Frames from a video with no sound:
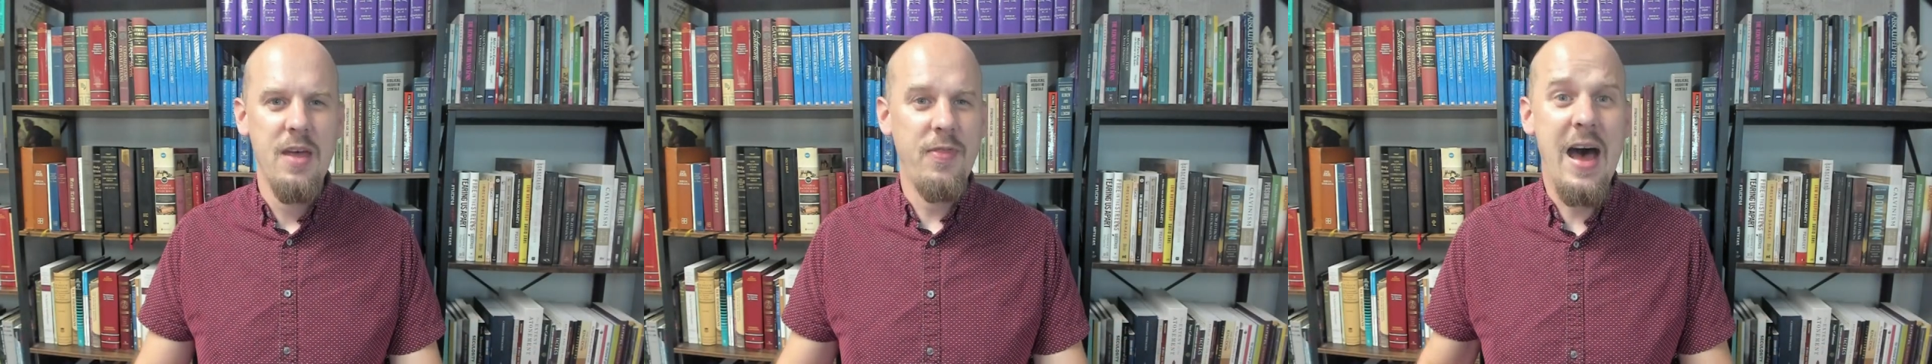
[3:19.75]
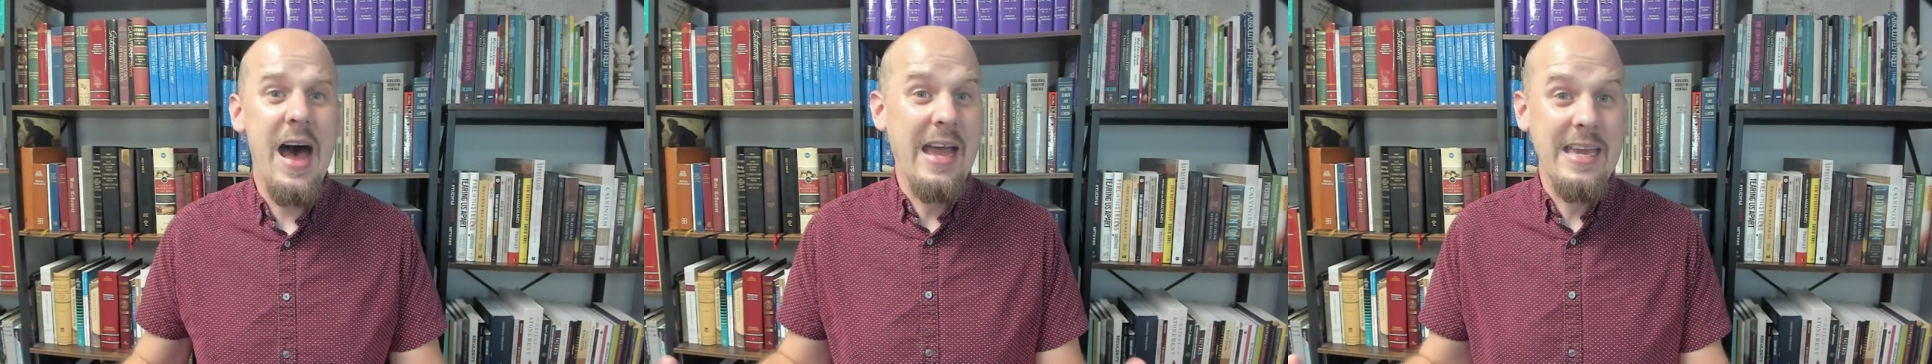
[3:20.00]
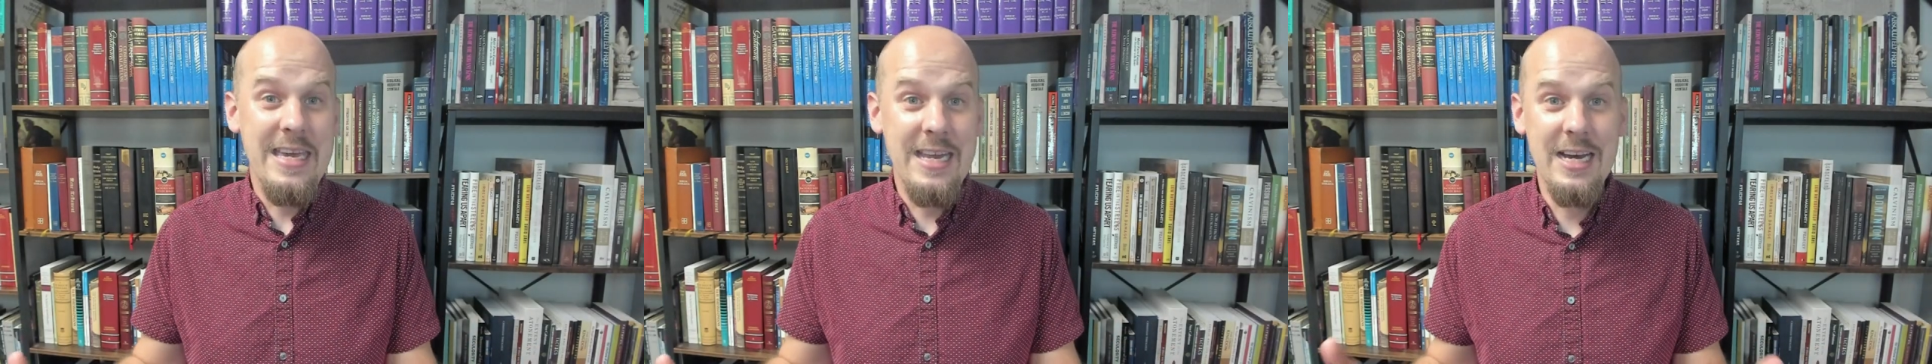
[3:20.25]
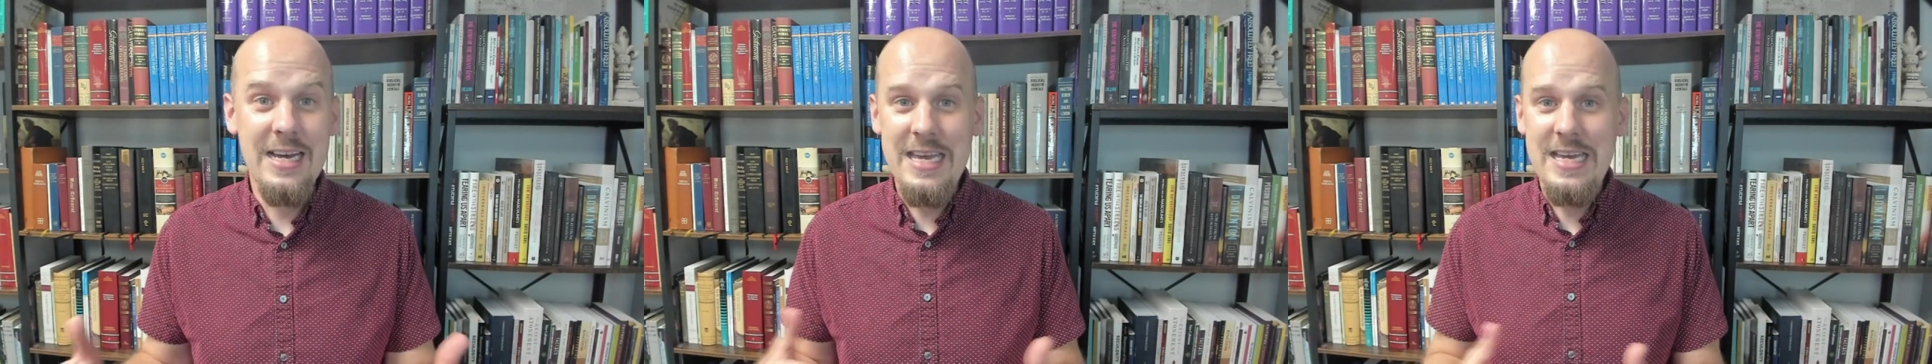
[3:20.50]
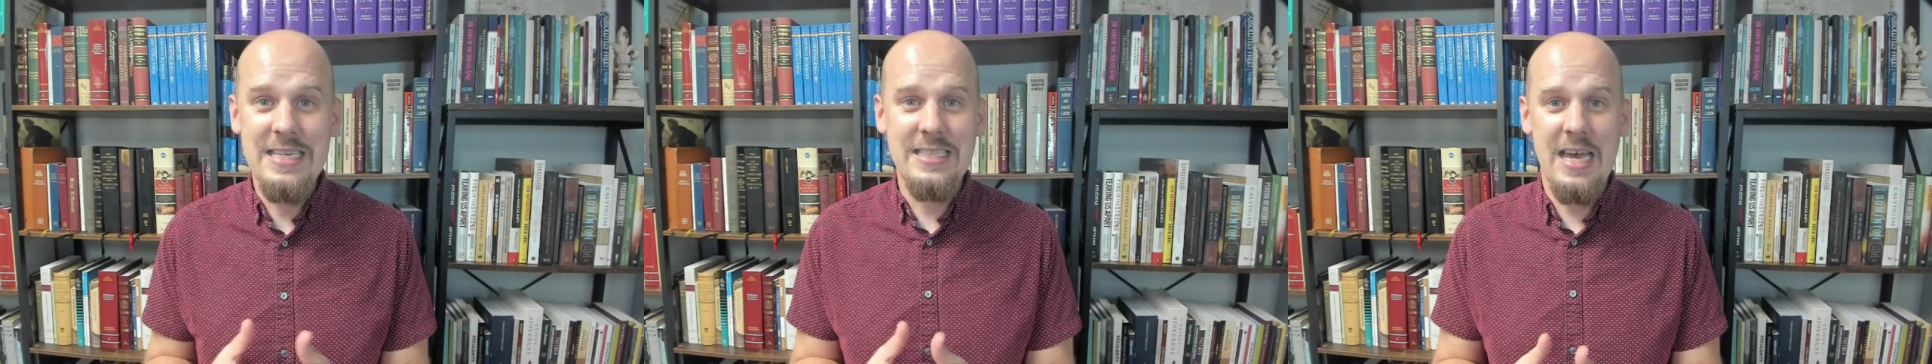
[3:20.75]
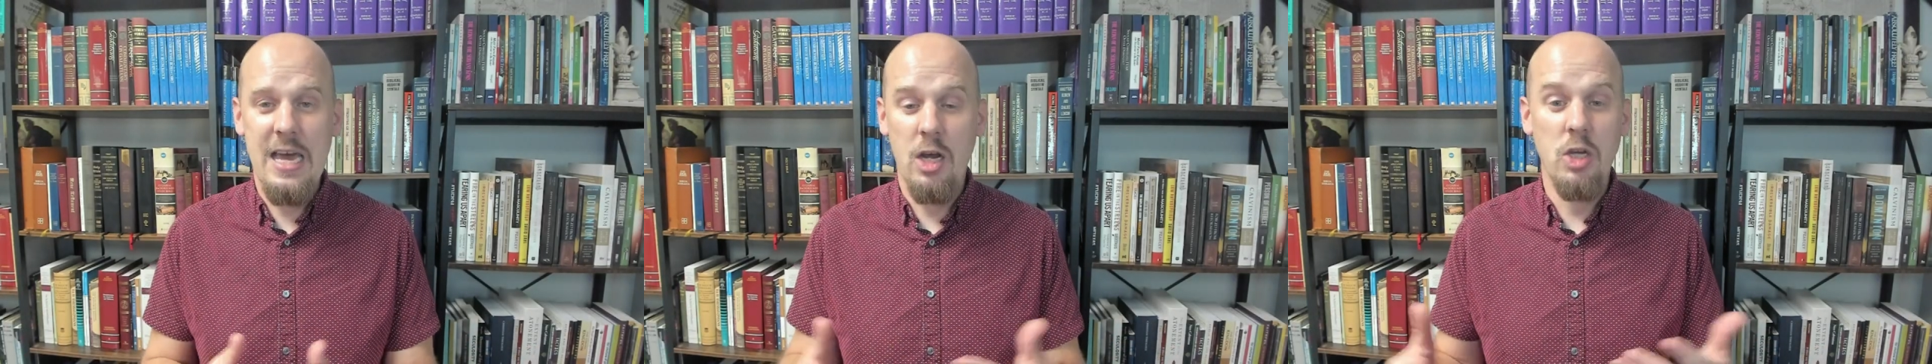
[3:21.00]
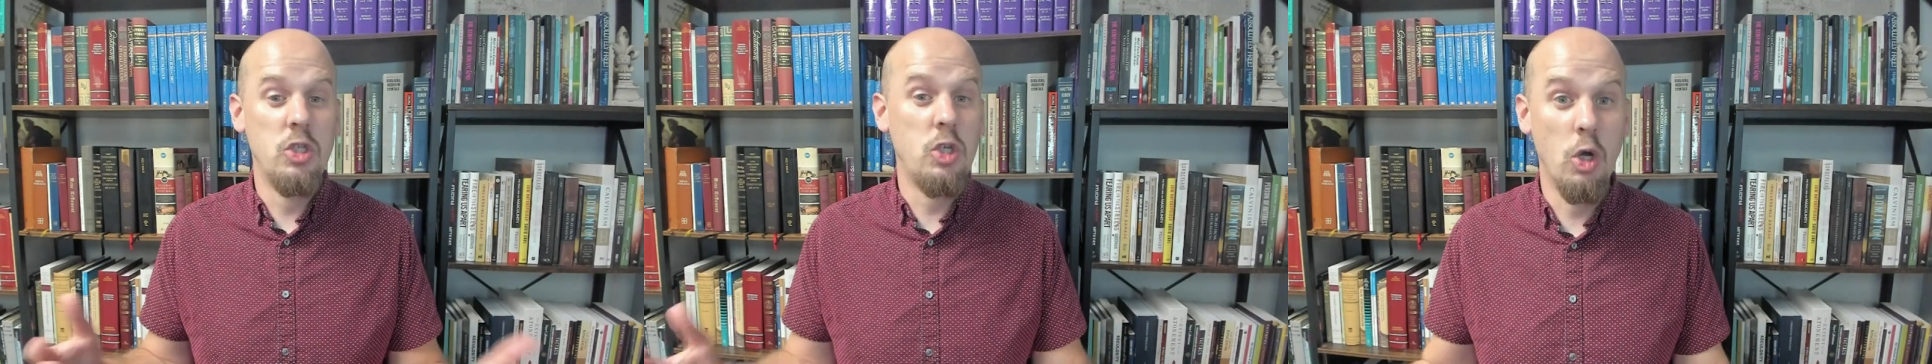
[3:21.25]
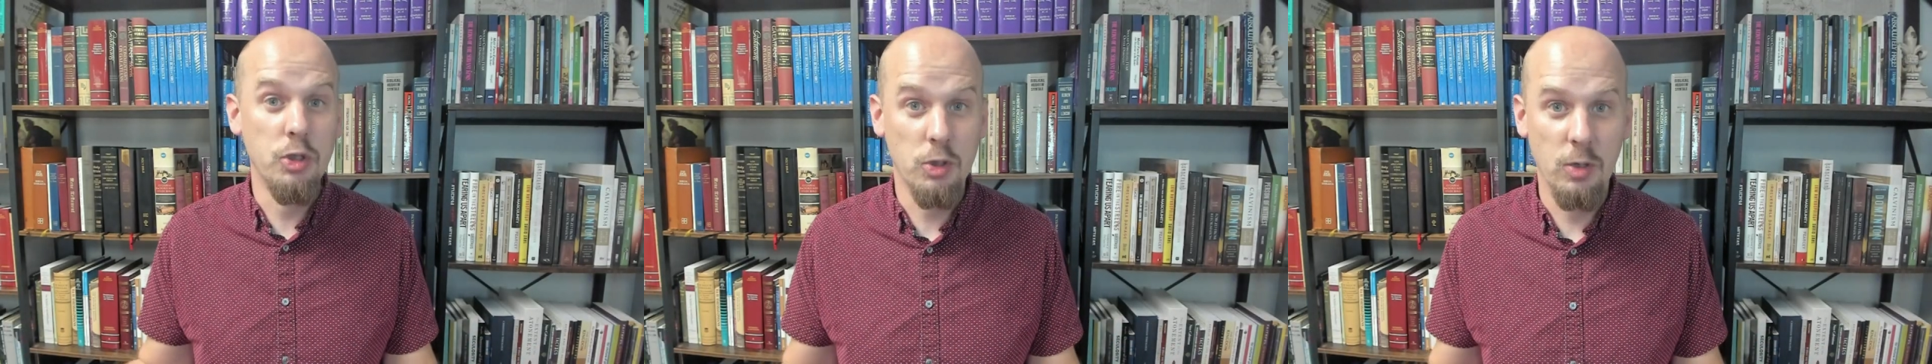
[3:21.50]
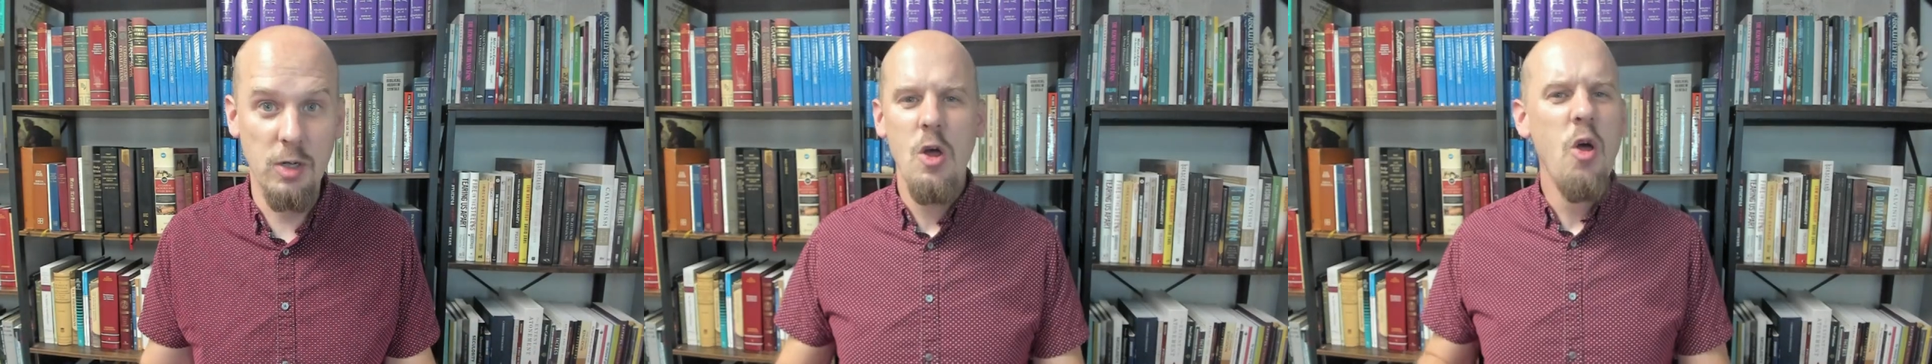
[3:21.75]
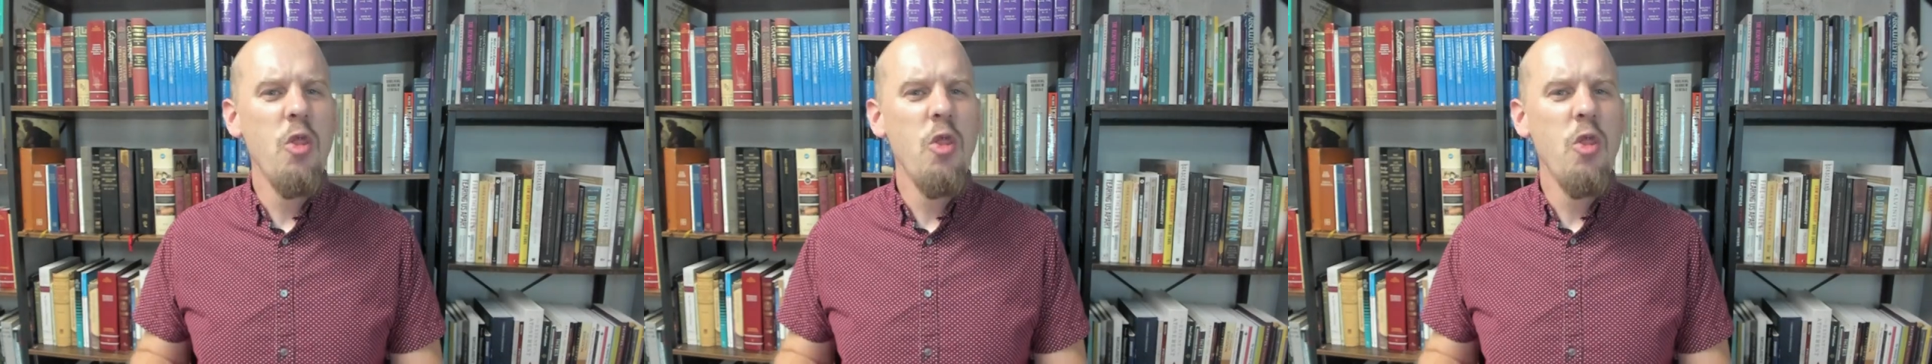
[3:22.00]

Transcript: The hyena is an adulterer.